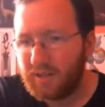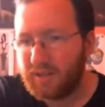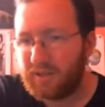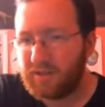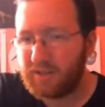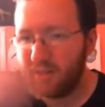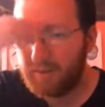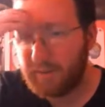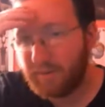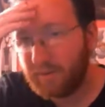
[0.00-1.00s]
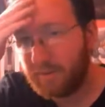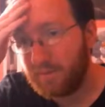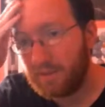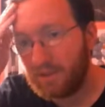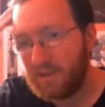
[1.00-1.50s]
I'm trying to remember what
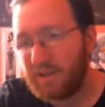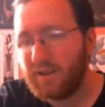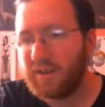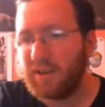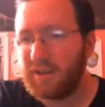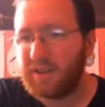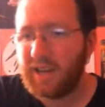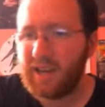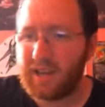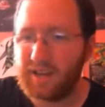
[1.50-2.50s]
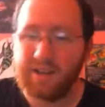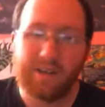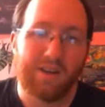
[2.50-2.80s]
it was. Yeah,